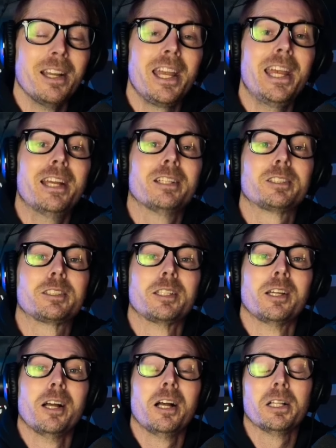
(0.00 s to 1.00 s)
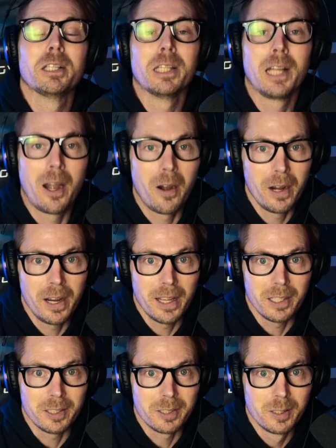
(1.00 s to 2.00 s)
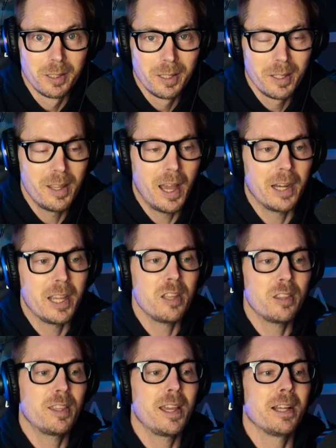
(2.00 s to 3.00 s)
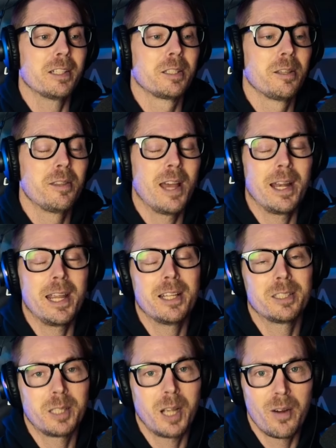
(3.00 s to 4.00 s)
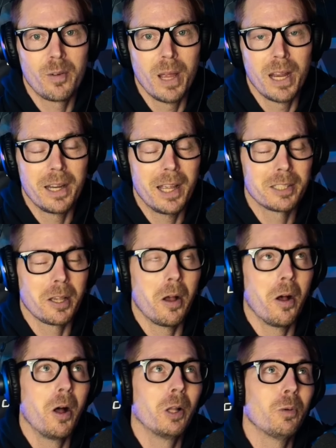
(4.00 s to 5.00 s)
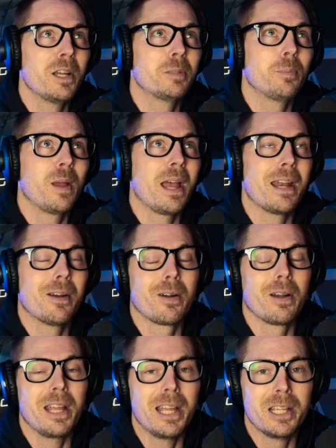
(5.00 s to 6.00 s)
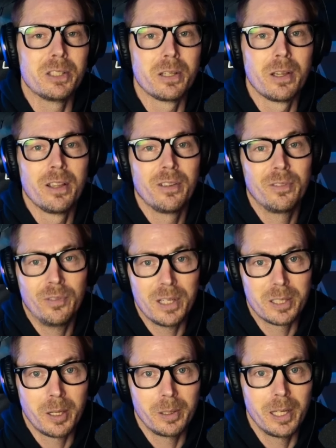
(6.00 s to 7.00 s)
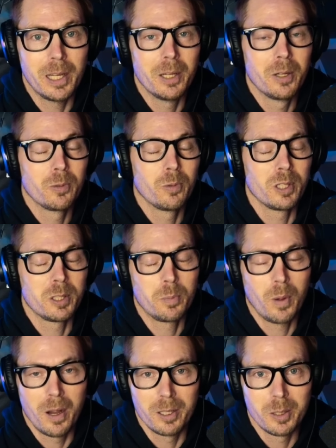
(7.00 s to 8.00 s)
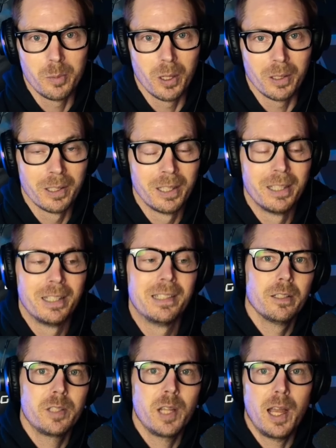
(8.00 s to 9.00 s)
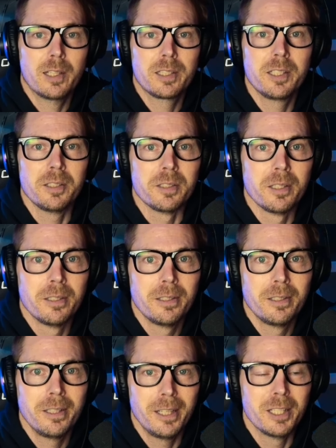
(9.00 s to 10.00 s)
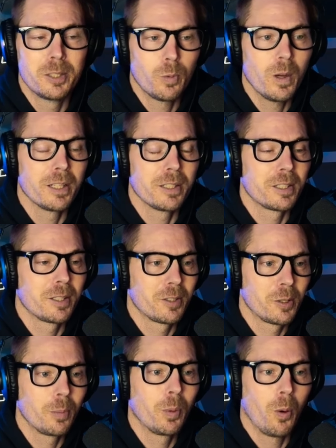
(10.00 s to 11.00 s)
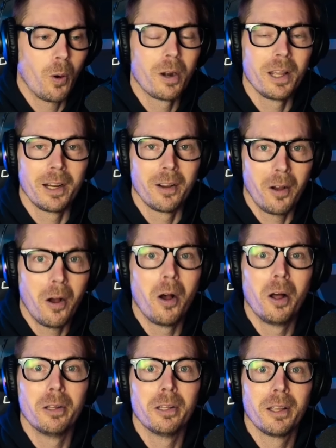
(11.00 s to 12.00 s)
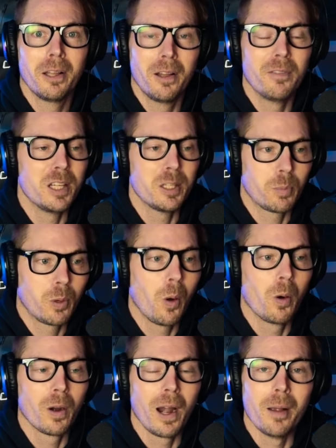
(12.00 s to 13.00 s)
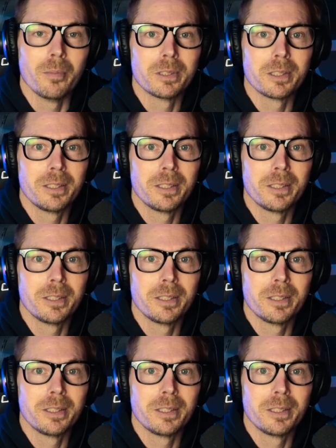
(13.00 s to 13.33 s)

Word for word: It's hilarious that he thinks that his government has always been or is fiscally responsible. Taxes is what's supporting all of these programs.